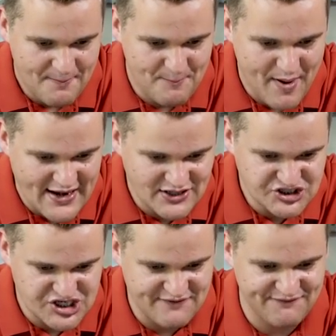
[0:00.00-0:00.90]

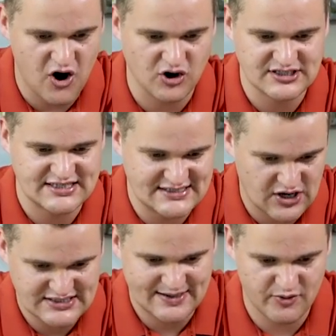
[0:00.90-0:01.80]
Benji Fox says,
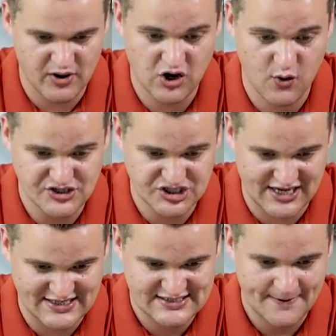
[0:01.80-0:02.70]
Hi Samuel, my question
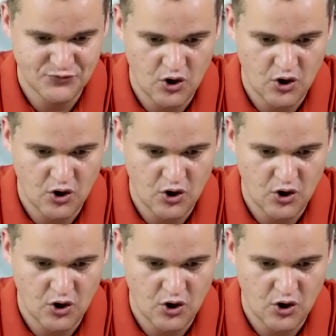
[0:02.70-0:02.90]
is,